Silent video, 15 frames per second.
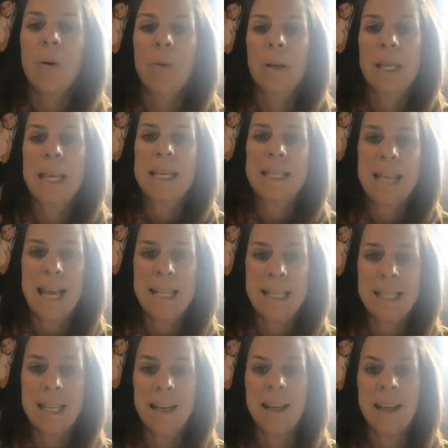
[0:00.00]
would get
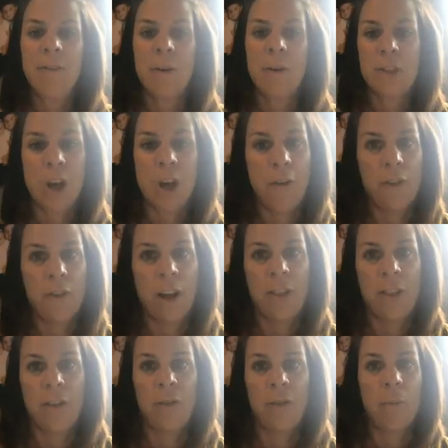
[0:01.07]
tested if it was offered
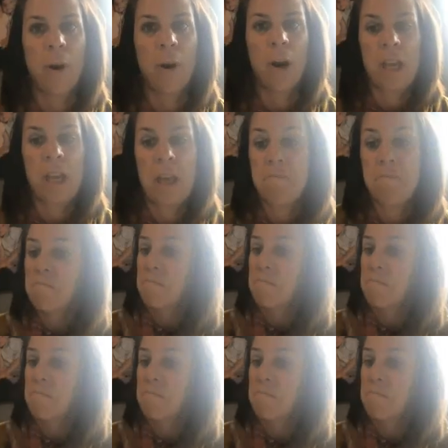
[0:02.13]
on the free market.